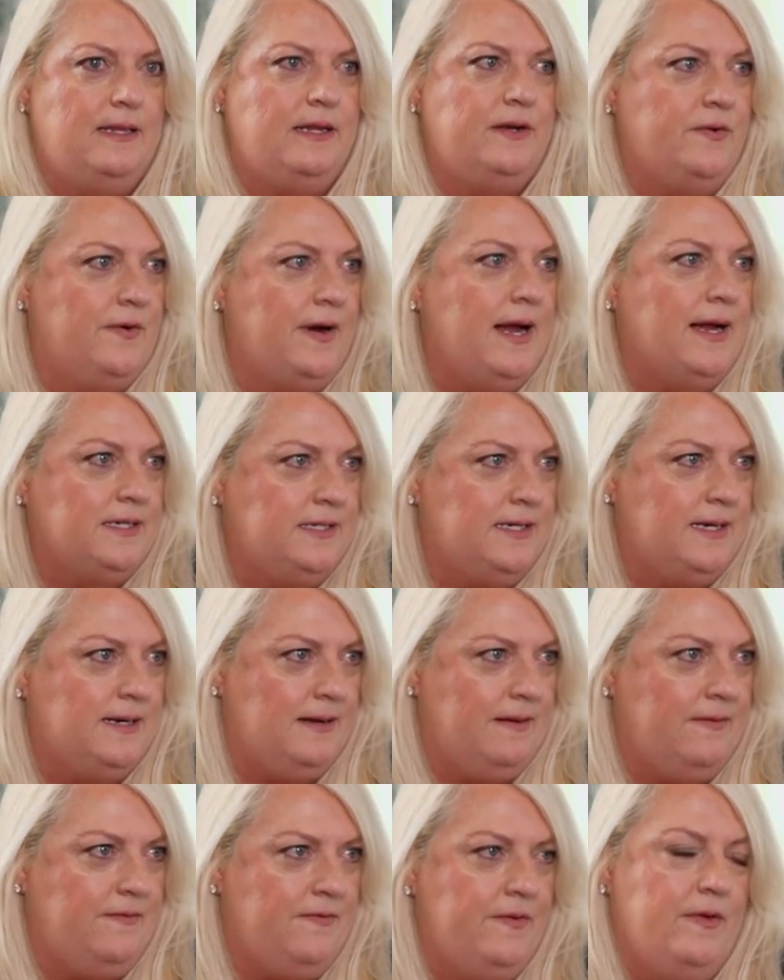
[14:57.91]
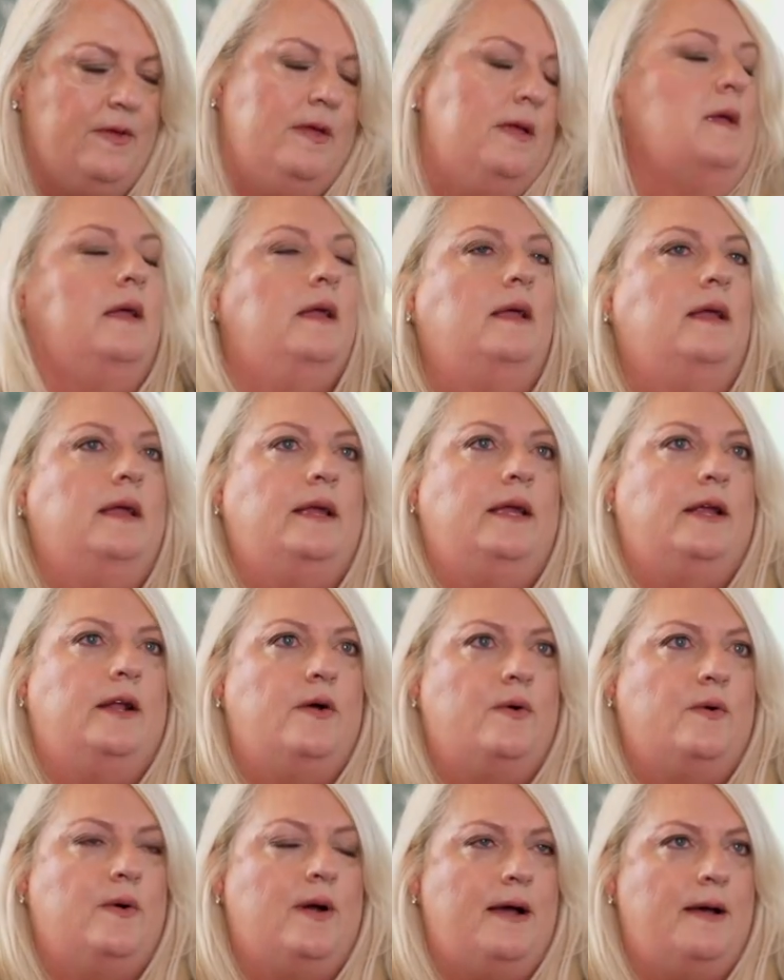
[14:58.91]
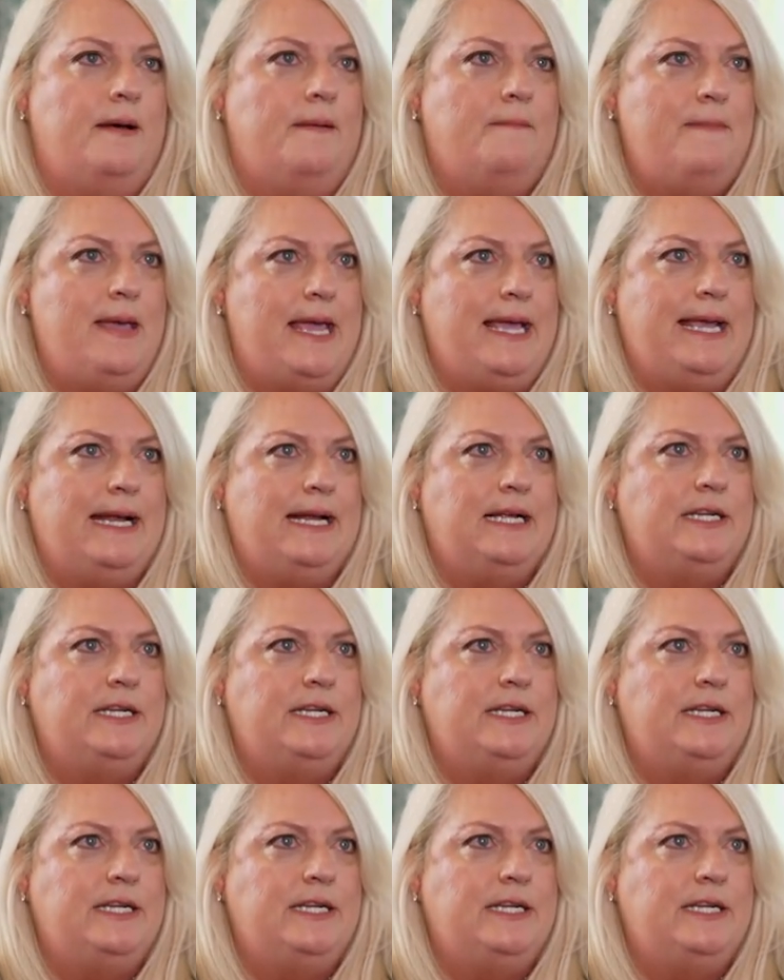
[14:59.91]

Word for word: the direction of, you know, uh, making a